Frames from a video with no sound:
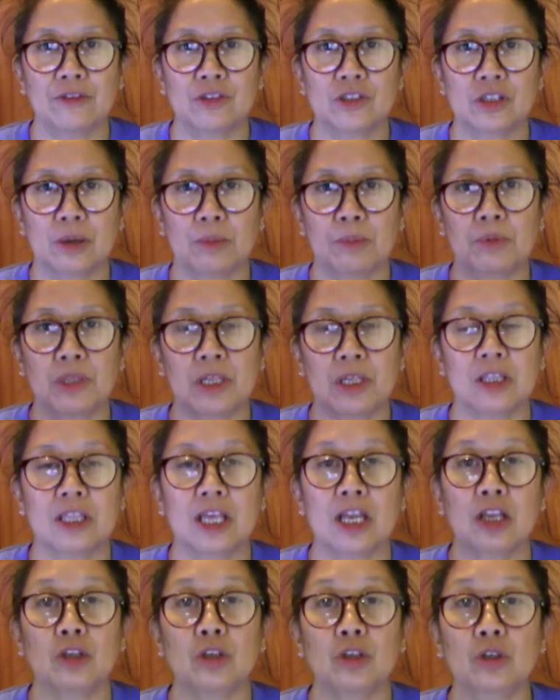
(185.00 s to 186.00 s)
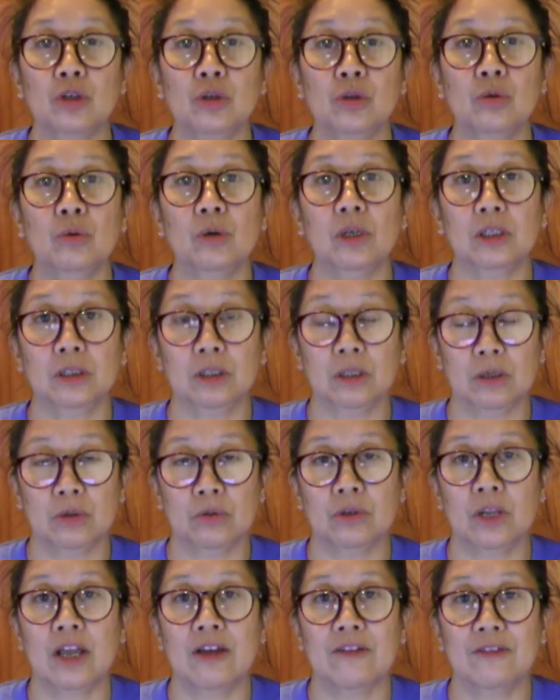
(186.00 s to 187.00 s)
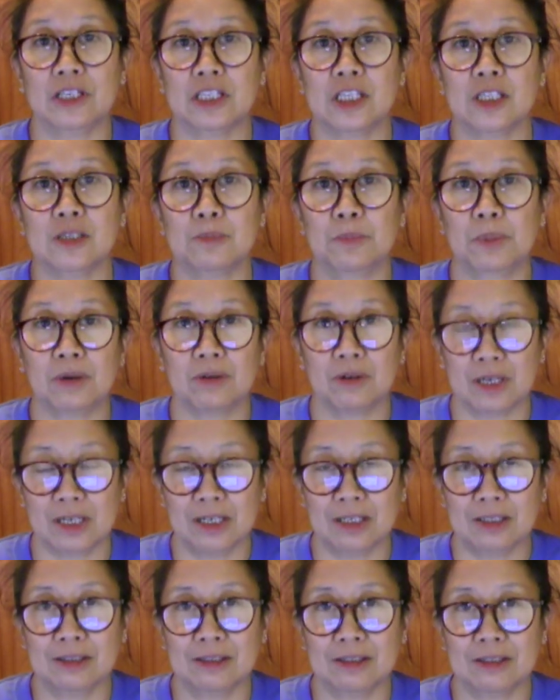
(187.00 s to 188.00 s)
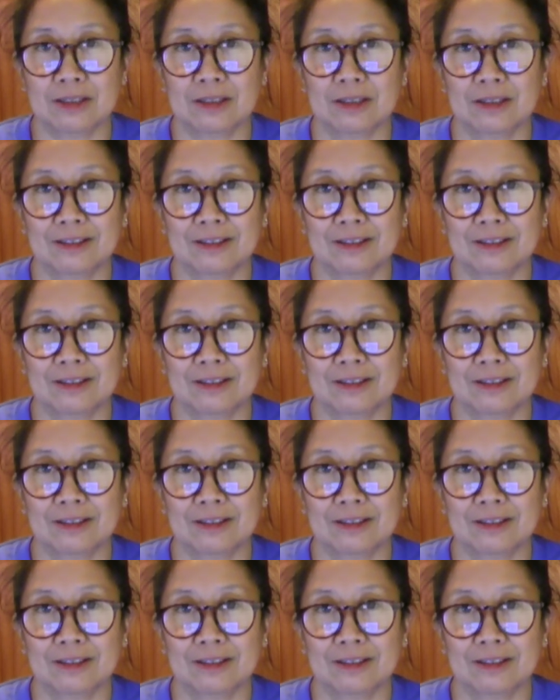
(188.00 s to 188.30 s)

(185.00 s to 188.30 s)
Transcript: something that you alone have experienced.